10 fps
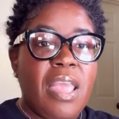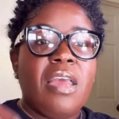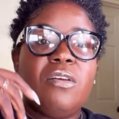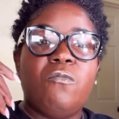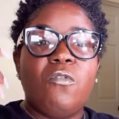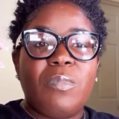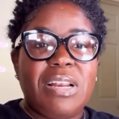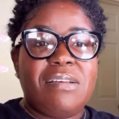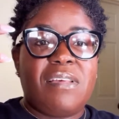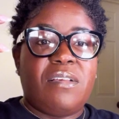The woman
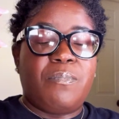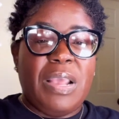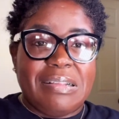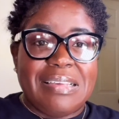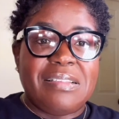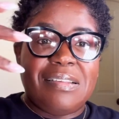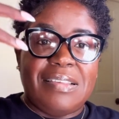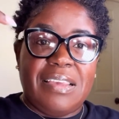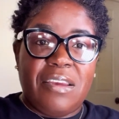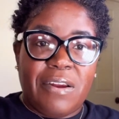is expected to
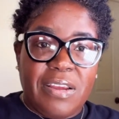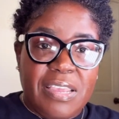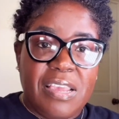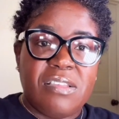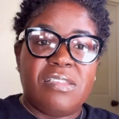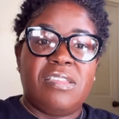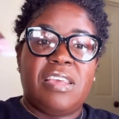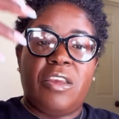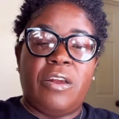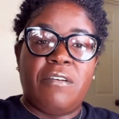take care of the kids, to take
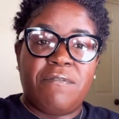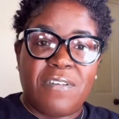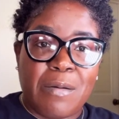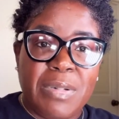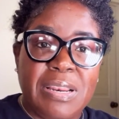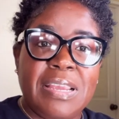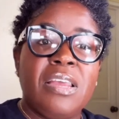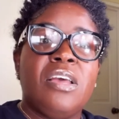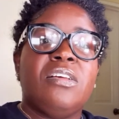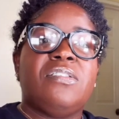care of the family,
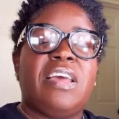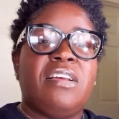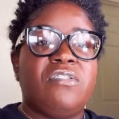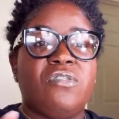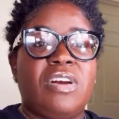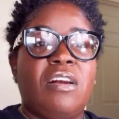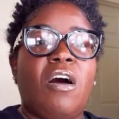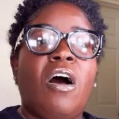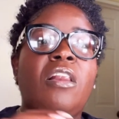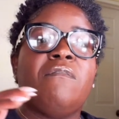to ensure that
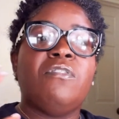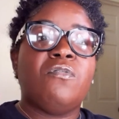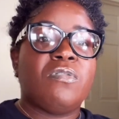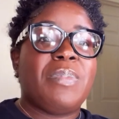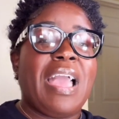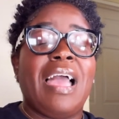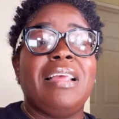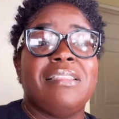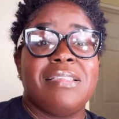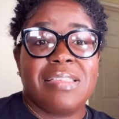all of those behind
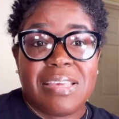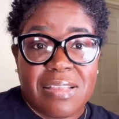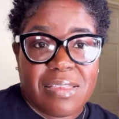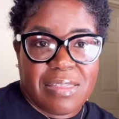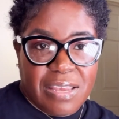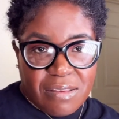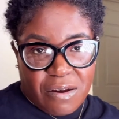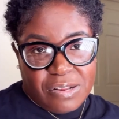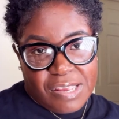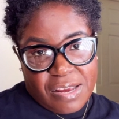the scenes things are
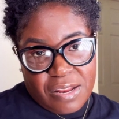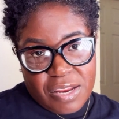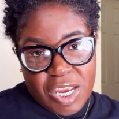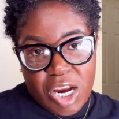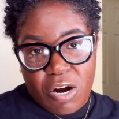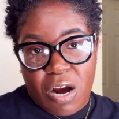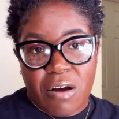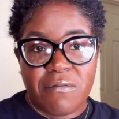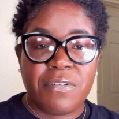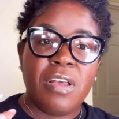taken care
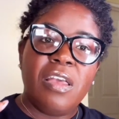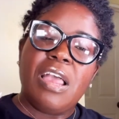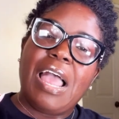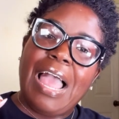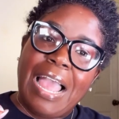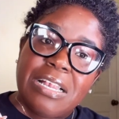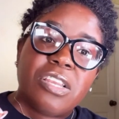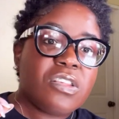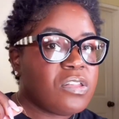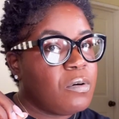of, and
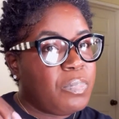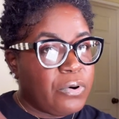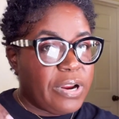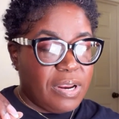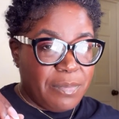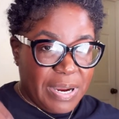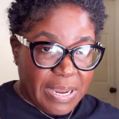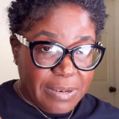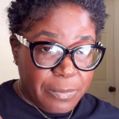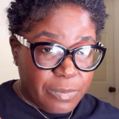support the
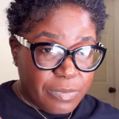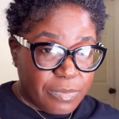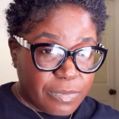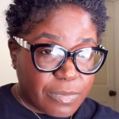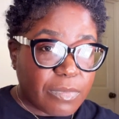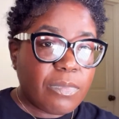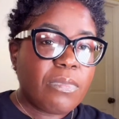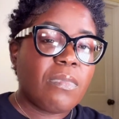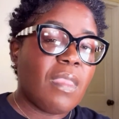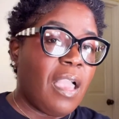man,
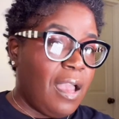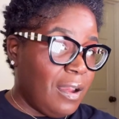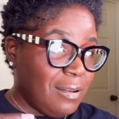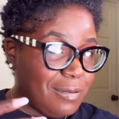and